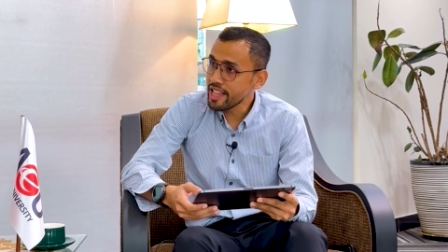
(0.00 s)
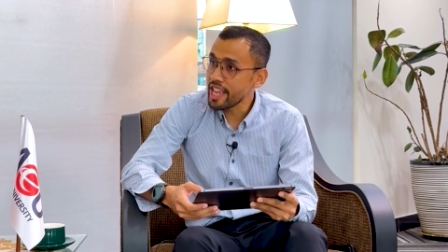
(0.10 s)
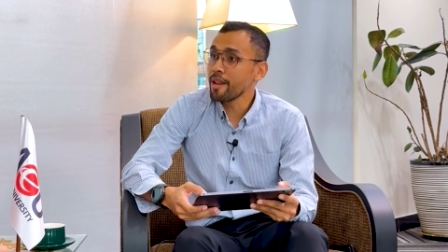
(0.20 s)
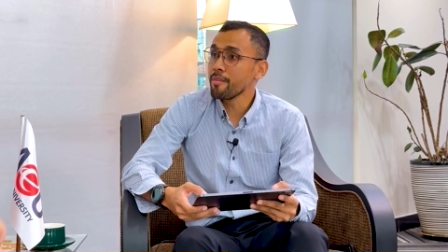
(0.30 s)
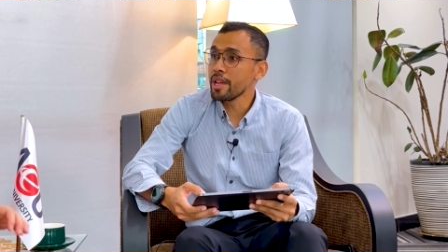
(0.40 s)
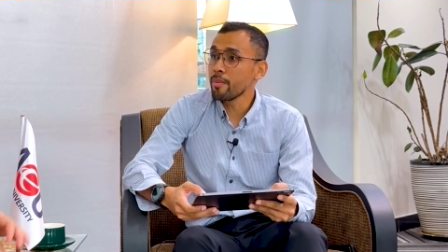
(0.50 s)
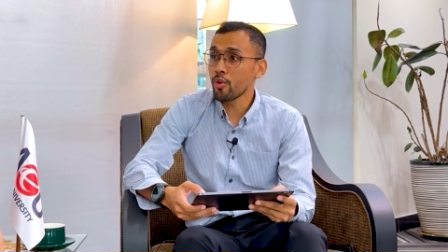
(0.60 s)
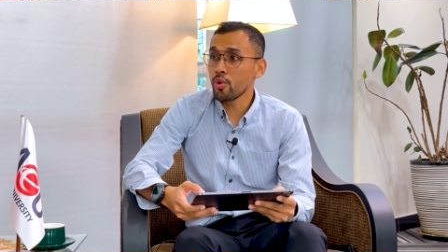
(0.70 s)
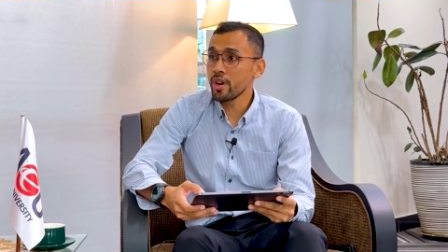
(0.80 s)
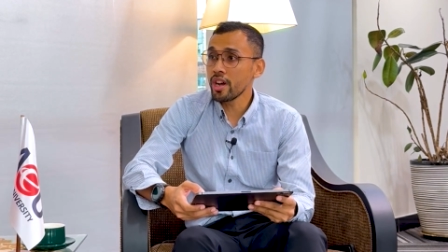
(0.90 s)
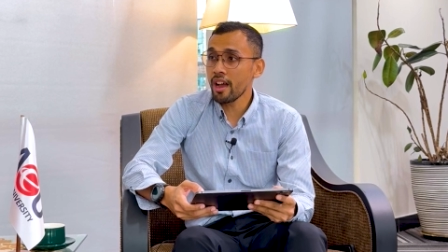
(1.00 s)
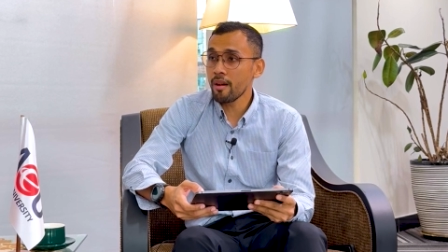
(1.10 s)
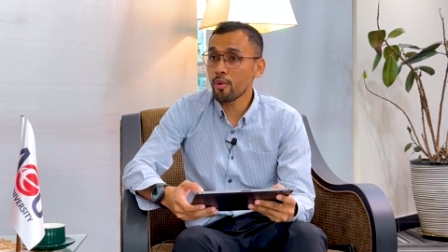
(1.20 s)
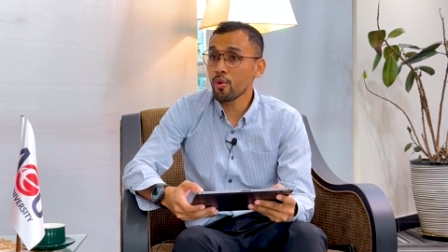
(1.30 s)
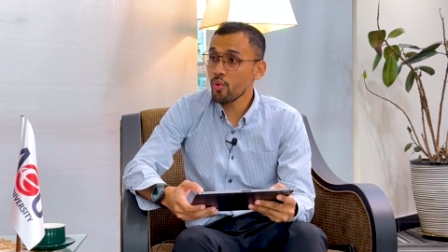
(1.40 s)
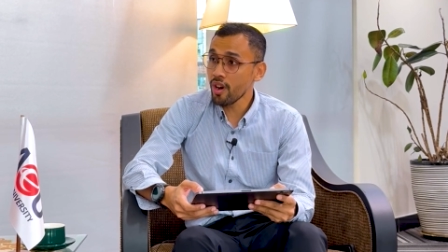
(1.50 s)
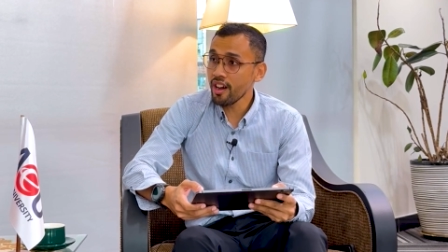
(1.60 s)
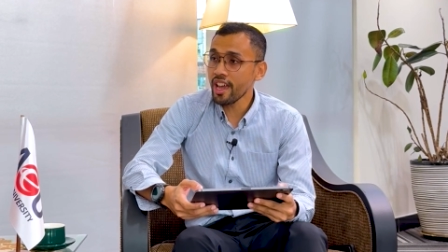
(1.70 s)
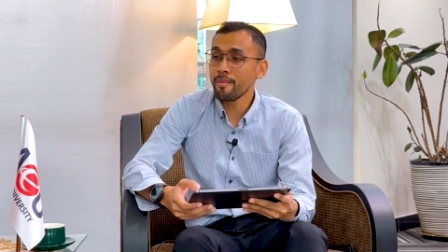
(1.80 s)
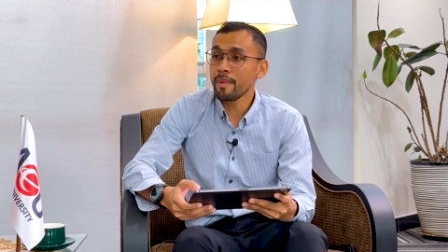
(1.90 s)
TNB,
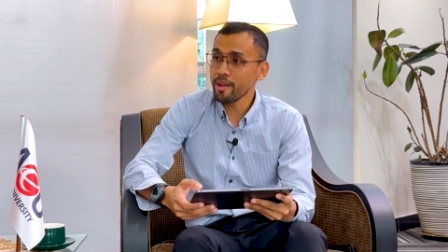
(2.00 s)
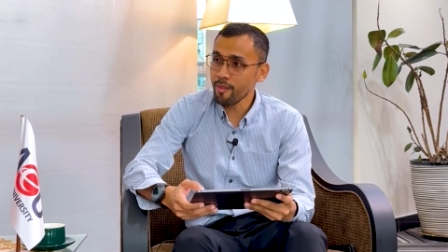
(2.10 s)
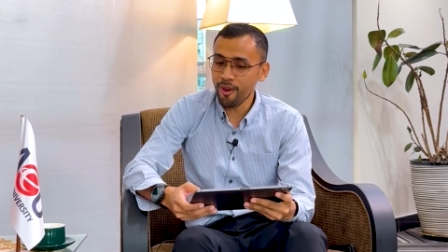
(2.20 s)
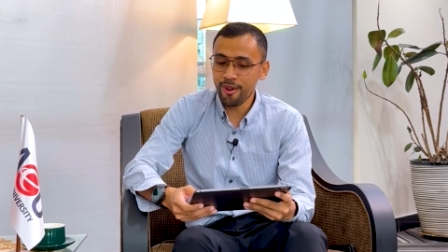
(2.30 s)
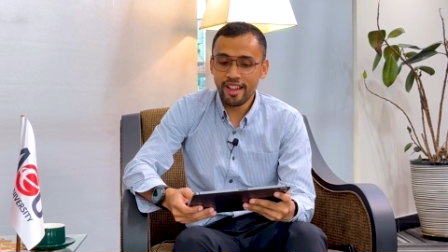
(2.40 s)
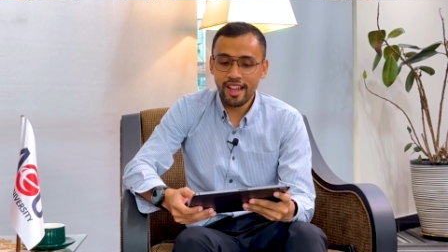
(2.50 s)
Pro2, and many more.